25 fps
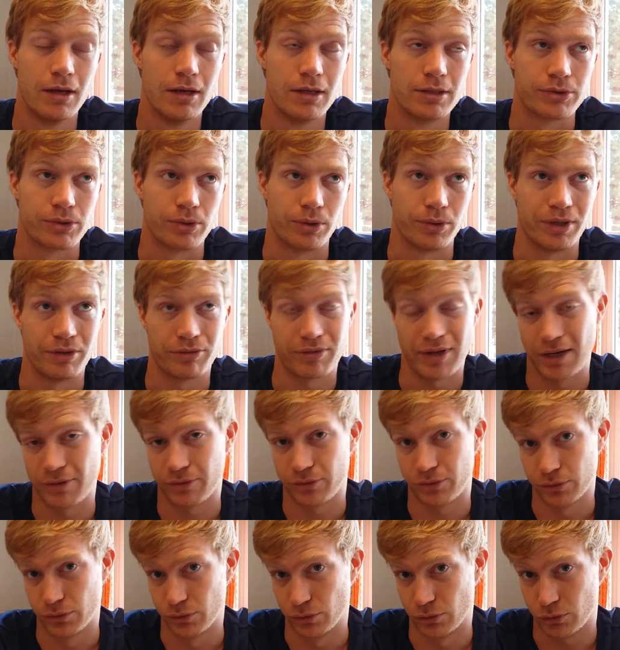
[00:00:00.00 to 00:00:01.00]
So if I have
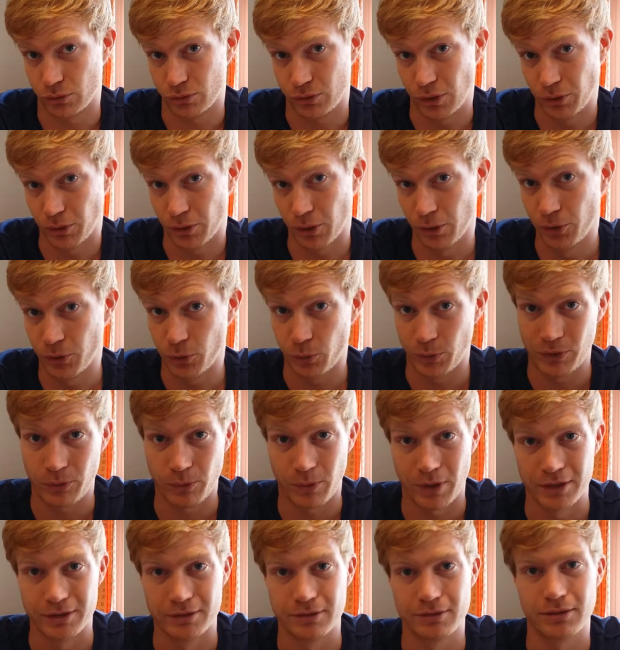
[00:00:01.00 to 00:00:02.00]
to conclude with
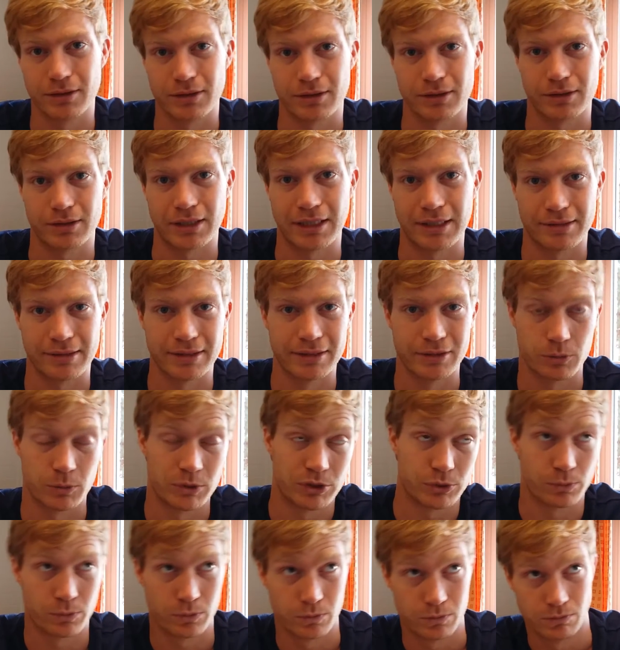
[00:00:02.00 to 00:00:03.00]
one, I think
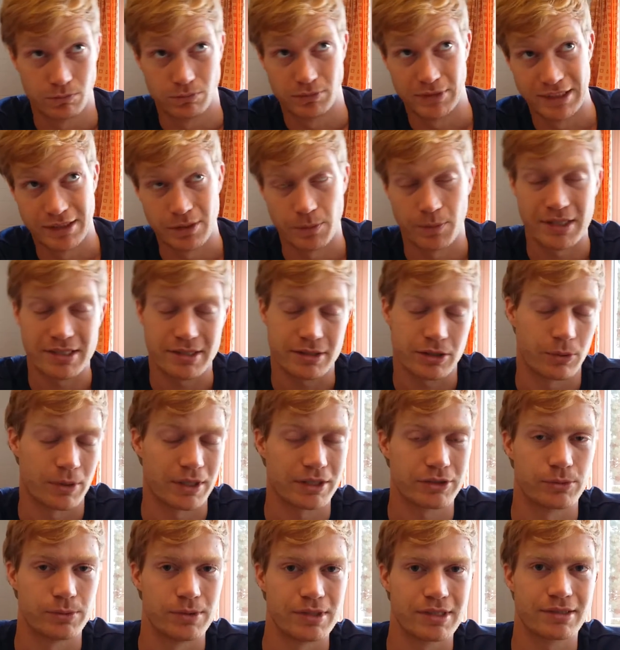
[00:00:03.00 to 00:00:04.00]
which is the best
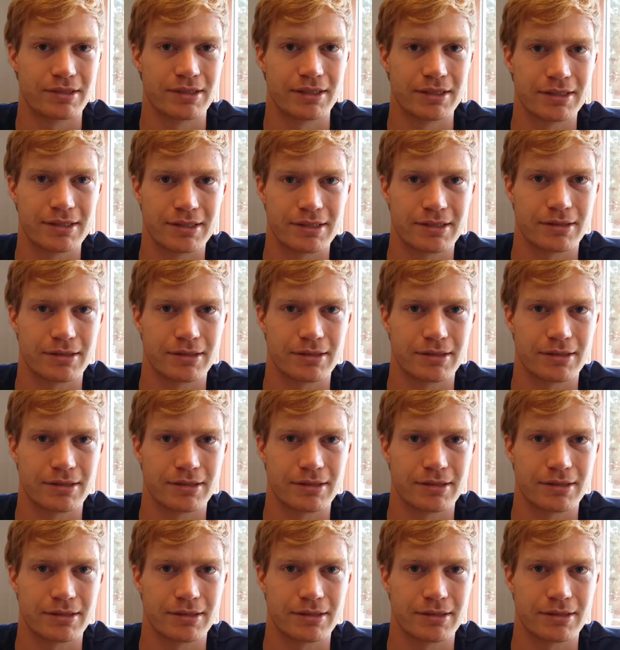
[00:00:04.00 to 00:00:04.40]
characteristic